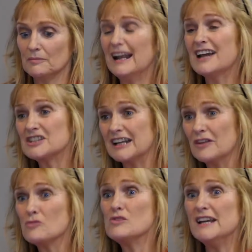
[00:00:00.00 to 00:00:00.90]
But
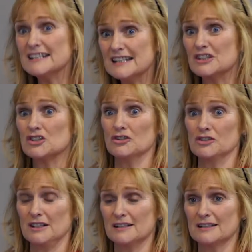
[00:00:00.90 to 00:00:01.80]
actually, recent
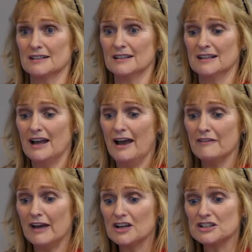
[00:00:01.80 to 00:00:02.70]
studies
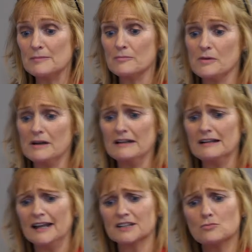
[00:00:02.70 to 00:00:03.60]
have actually
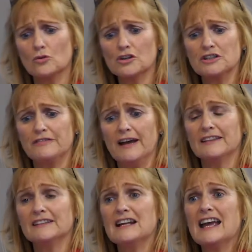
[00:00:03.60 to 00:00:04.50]
lent more to the
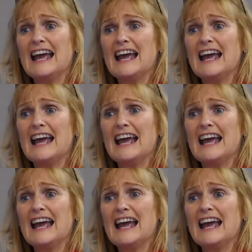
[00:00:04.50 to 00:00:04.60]
fact that